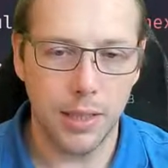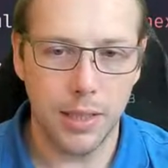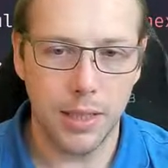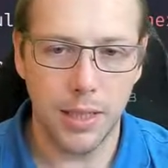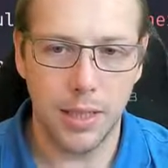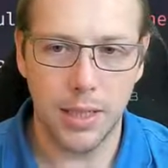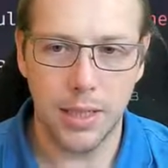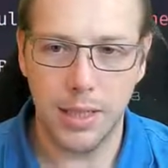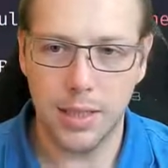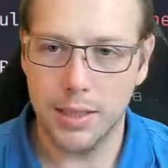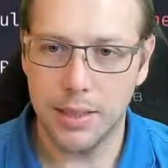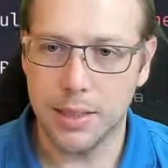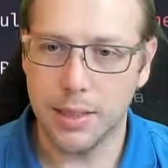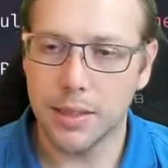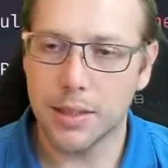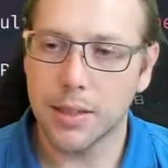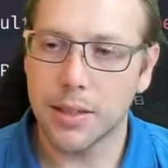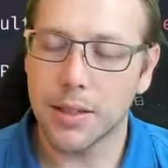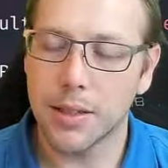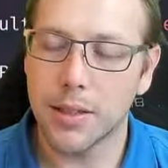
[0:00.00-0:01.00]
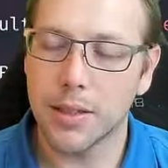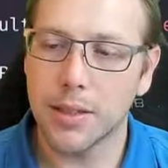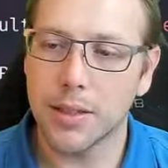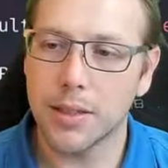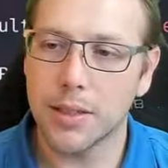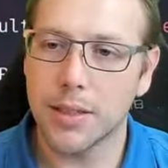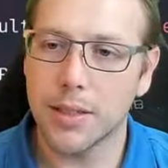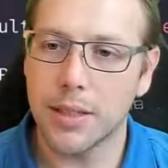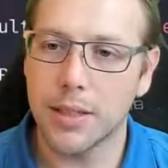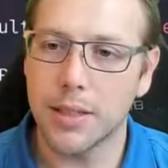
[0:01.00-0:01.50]
Denis
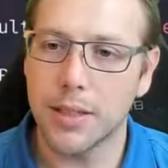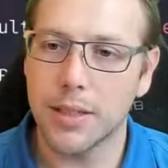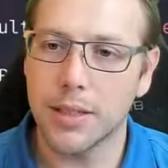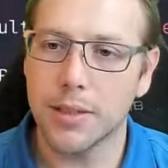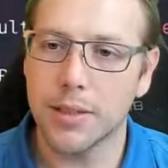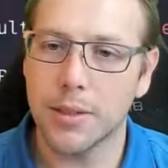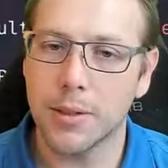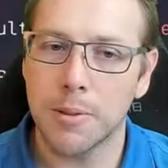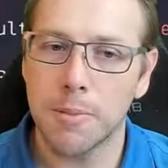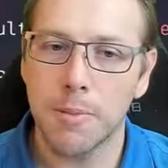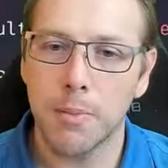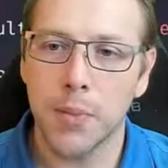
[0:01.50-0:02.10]
sent us.